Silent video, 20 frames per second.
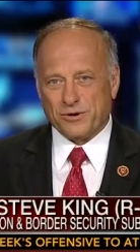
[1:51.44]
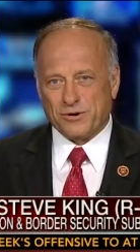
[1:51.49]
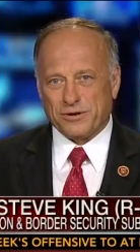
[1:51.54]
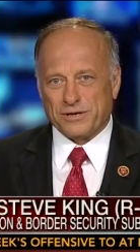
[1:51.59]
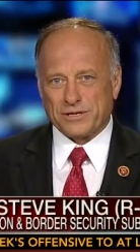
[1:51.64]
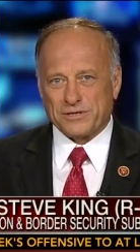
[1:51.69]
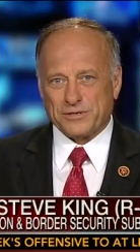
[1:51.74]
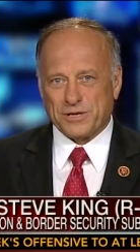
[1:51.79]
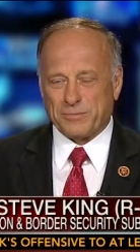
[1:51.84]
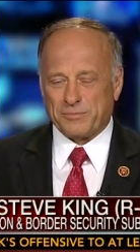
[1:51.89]
don't
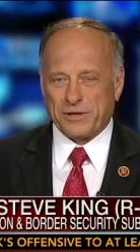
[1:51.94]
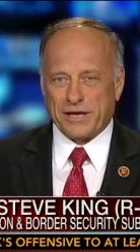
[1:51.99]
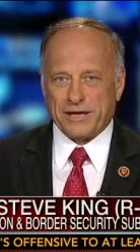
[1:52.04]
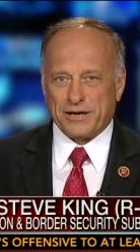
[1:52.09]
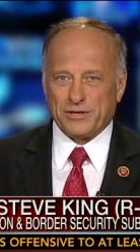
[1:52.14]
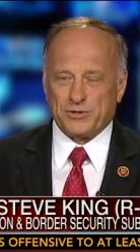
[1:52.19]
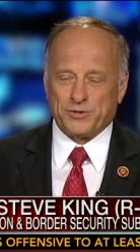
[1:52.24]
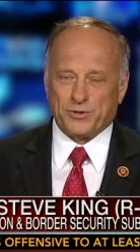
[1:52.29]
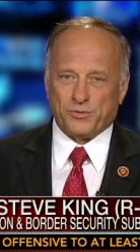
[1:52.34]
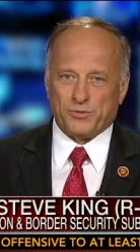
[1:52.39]
accept that
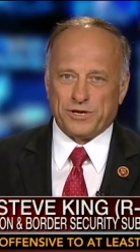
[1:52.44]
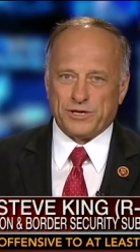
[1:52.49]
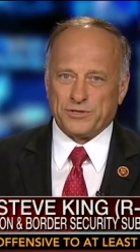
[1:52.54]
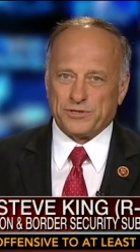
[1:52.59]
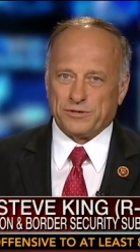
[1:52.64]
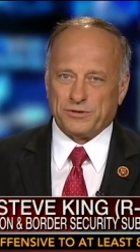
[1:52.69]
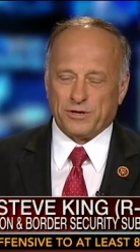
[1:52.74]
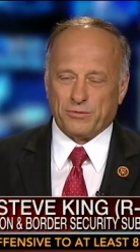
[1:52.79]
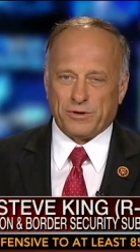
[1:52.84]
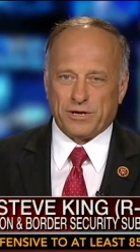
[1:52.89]
as a
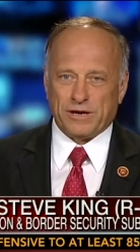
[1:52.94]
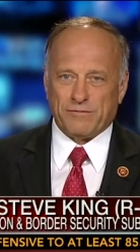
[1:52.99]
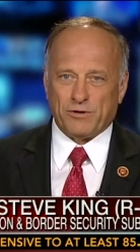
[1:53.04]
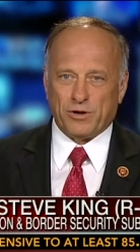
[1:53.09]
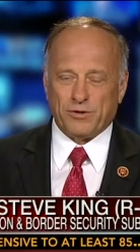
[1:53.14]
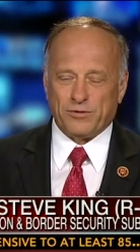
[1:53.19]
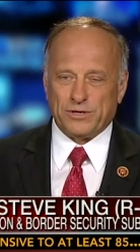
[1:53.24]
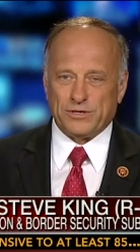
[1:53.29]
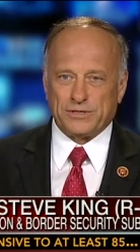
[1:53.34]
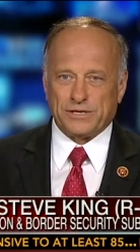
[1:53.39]
reason that we have
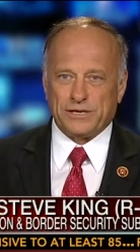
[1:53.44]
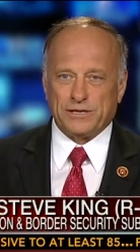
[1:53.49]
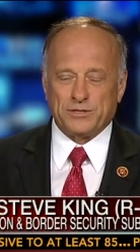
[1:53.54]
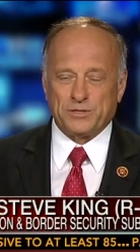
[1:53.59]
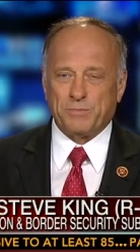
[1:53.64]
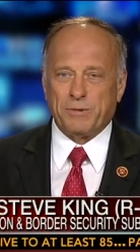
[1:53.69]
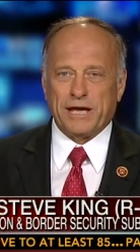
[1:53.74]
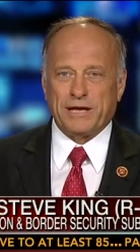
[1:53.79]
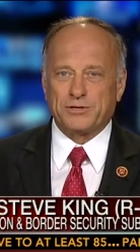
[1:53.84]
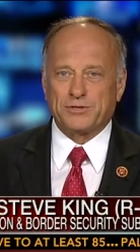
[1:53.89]
all these
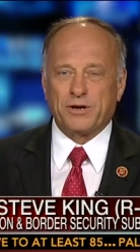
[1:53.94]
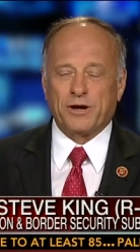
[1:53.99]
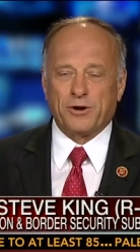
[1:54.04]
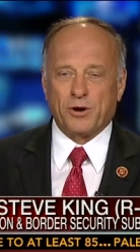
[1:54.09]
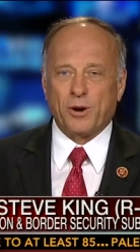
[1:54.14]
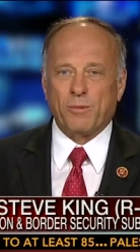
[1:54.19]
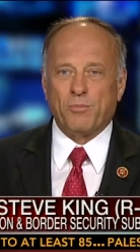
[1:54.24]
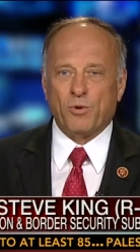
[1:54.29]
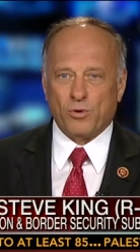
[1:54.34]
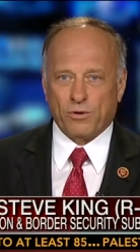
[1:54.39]
kids massed on
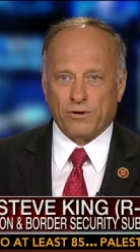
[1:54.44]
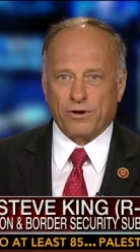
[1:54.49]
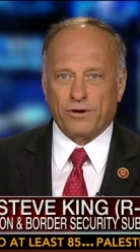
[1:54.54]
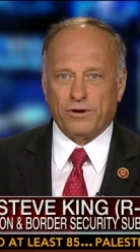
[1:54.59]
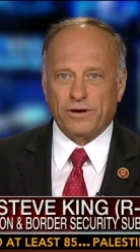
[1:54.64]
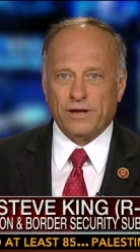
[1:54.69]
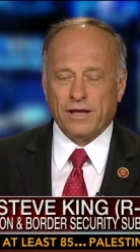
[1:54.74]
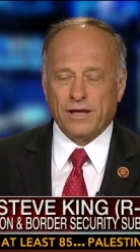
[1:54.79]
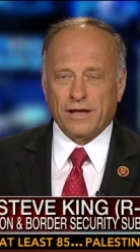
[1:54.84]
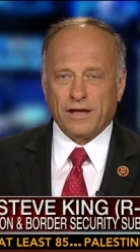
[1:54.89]
our border.
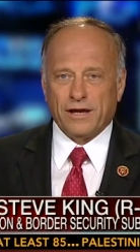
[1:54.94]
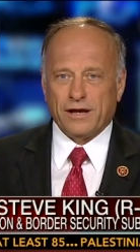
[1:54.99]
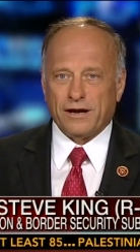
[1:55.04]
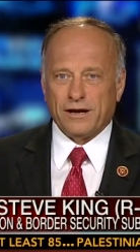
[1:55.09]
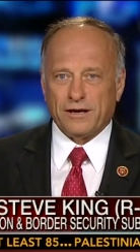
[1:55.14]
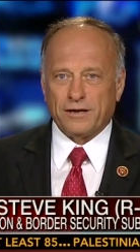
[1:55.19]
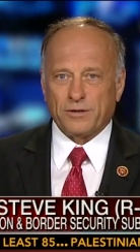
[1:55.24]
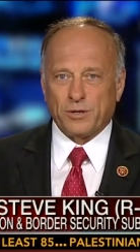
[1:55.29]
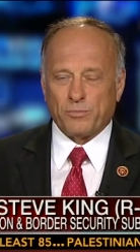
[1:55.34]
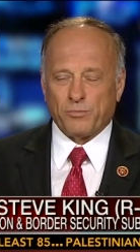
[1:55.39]

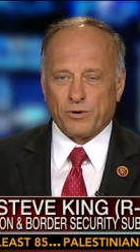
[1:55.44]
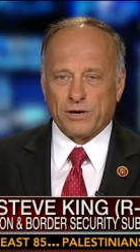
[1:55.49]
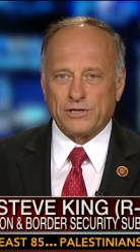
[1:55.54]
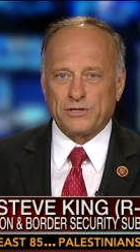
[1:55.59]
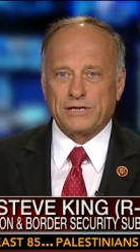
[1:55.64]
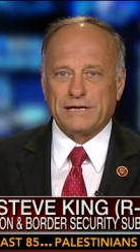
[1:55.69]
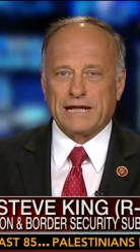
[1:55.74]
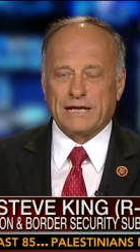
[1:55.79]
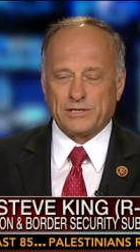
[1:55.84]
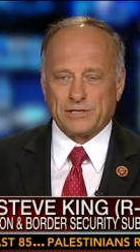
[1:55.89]
The
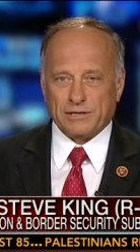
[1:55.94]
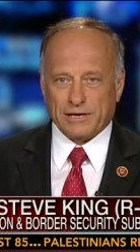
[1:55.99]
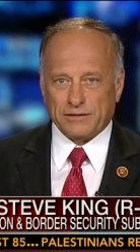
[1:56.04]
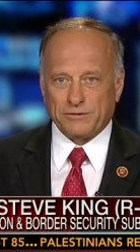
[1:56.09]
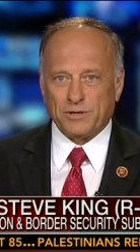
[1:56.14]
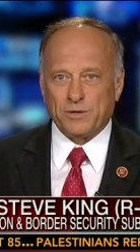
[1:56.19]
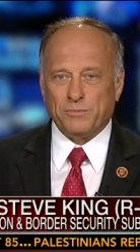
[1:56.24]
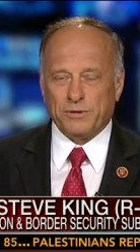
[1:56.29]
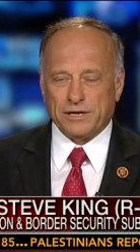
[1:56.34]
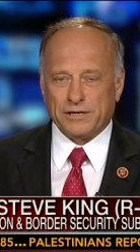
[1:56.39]
president has let
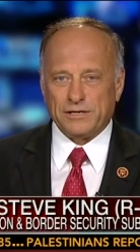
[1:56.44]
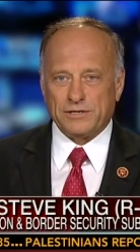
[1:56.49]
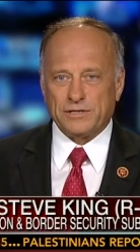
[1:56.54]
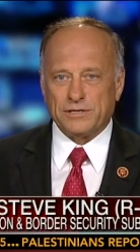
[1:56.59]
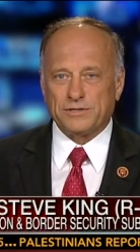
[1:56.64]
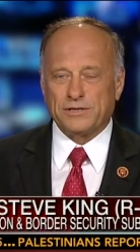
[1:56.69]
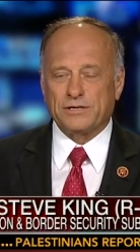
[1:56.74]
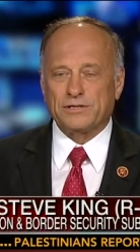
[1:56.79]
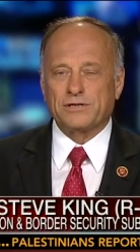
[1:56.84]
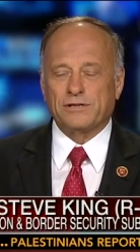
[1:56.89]
them in. He's
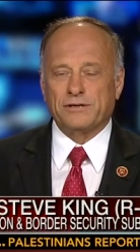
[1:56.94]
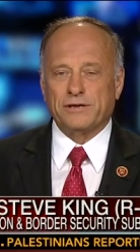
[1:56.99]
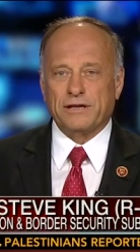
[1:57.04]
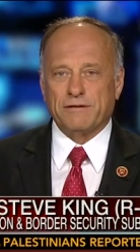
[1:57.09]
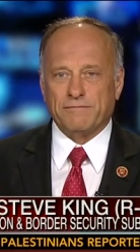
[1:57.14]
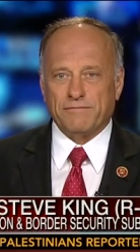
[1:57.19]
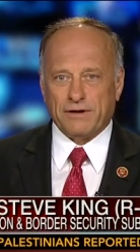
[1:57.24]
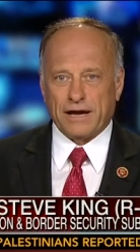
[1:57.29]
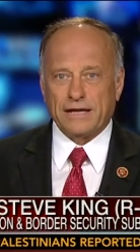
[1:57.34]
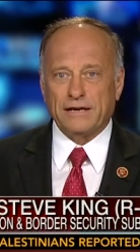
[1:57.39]
essentially
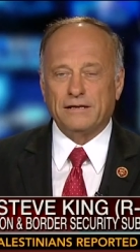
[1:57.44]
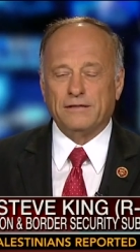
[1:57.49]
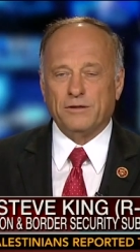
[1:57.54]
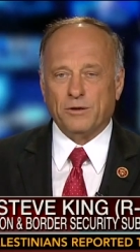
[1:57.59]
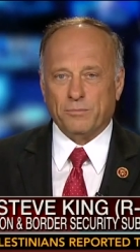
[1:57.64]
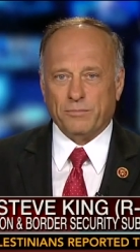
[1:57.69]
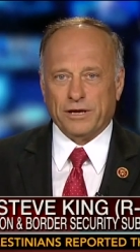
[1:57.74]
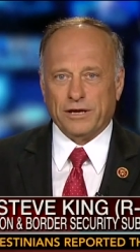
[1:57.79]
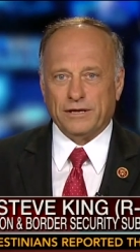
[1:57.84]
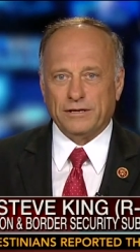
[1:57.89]
invited
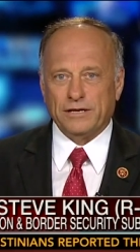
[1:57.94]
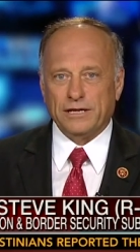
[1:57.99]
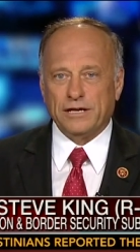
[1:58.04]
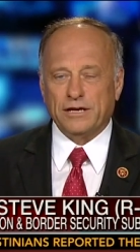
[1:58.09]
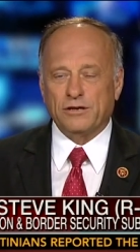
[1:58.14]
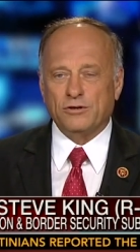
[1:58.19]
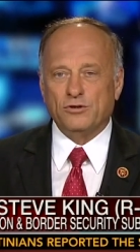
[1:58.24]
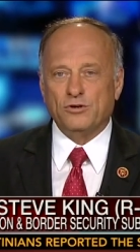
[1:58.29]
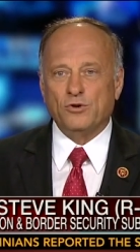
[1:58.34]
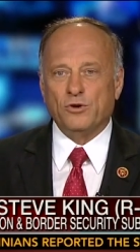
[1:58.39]
them in. He
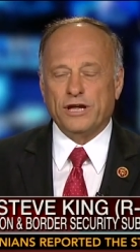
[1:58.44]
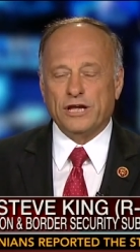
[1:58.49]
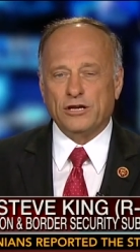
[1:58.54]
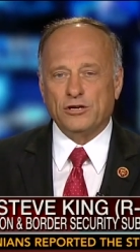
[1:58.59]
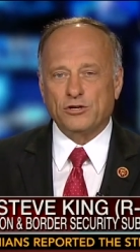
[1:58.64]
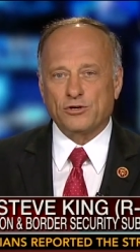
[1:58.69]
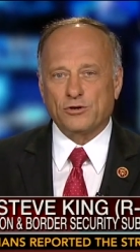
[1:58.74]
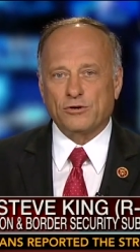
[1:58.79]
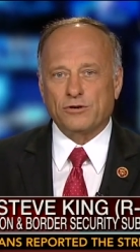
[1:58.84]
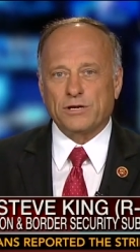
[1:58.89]
can do
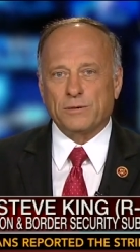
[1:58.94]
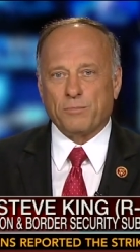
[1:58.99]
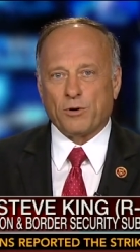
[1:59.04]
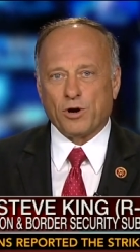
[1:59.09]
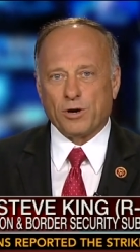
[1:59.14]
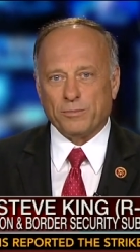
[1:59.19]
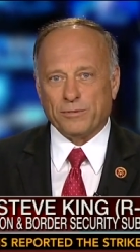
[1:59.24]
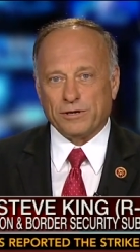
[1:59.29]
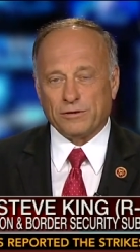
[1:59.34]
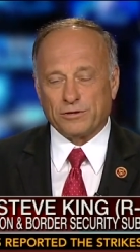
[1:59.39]

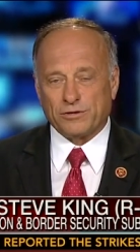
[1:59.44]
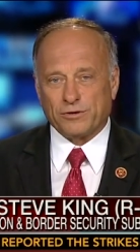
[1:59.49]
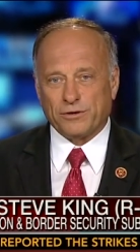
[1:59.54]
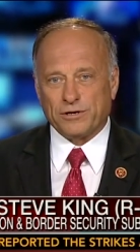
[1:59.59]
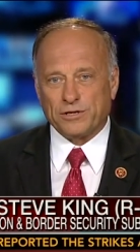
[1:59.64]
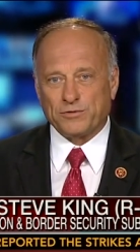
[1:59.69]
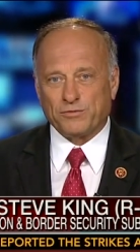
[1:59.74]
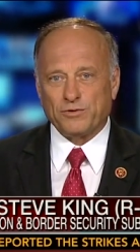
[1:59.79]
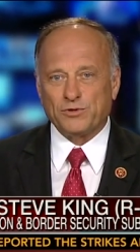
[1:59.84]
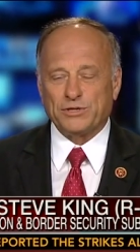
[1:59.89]
interdepartmental
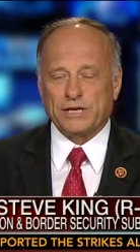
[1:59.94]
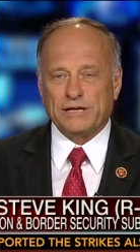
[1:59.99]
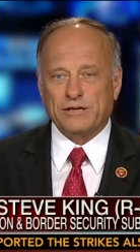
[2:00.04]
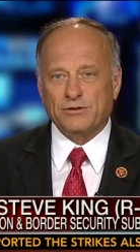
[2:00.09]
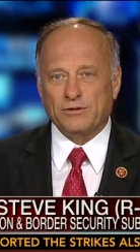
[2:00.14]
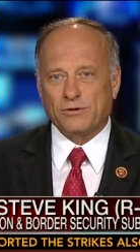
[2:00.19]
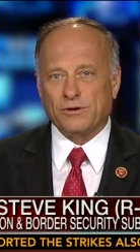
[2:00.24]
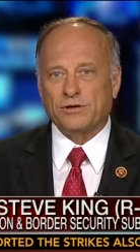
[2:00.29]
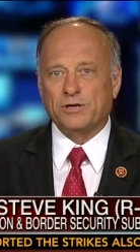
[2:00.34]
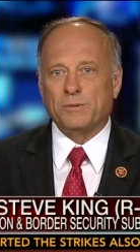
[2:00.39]
transfers,
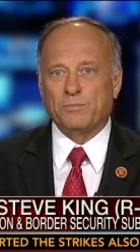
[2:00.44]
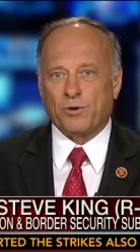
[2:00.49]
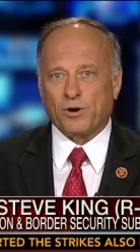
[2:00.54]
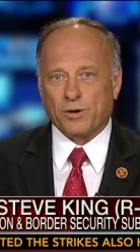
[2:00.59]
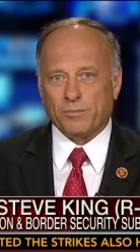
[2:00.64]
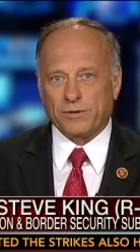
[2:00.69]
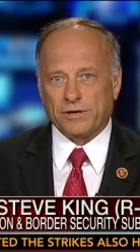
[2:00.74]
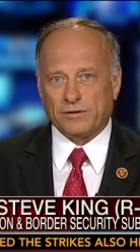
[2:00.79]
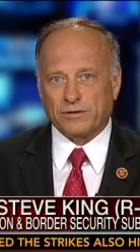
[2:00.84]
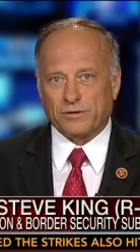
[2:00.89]

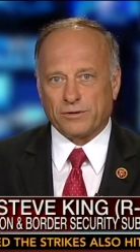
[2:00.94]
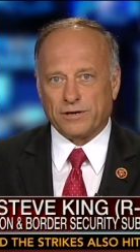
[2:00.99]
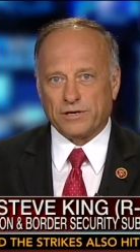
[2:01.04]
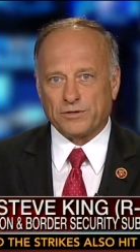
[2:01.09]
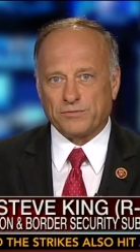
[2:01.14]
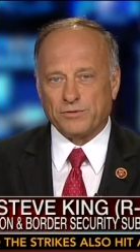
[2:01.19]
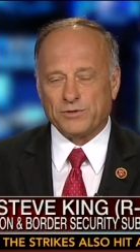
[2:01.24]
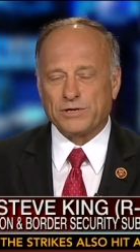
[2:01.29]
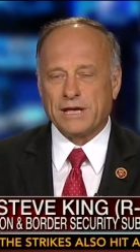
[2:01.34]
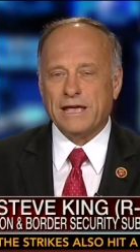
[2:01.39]
intra-departmental
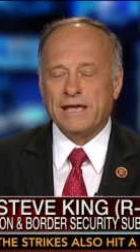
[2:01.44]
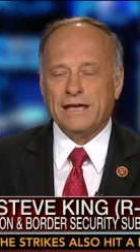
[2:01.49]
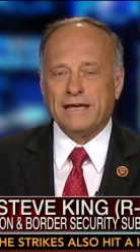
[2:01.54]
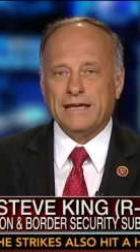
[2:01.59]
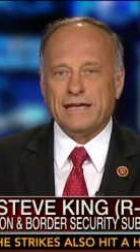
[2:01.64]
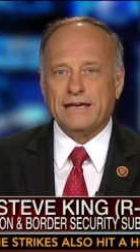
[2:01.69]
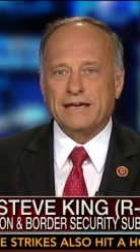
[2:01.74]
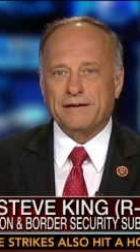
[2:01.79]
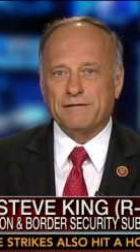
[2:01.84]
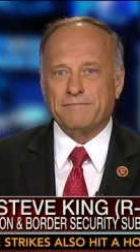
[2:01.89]
transfers.
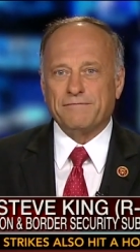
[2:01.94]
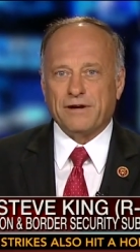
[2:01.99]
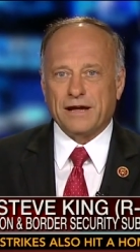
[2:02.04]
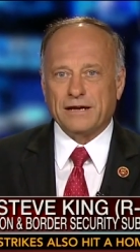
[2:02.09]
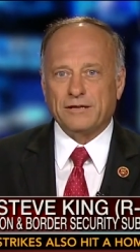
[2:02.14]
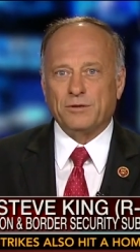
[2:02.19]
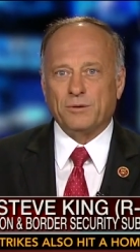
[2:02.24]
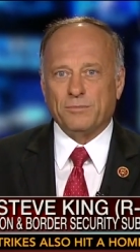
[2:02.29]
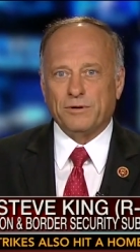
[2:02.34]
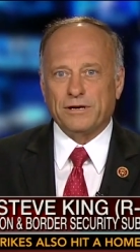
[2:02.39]
He can
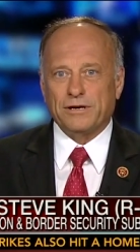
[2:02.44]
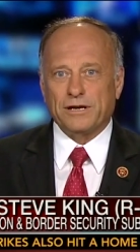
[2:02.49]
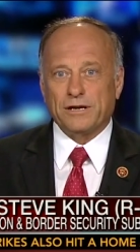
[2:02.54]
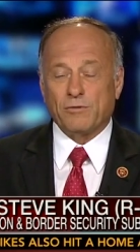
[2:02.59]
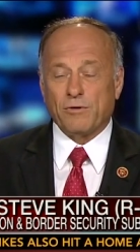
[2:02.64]
find the money.